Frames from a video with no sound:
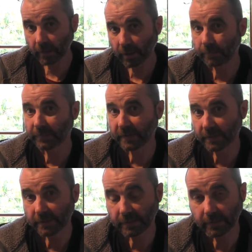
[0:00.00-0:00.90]
I'm
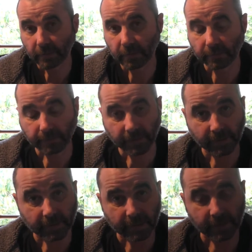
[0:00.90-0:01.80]
just
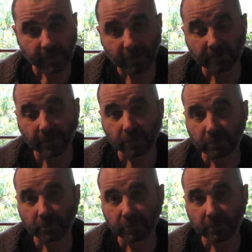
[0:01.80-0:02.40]
flicking STL files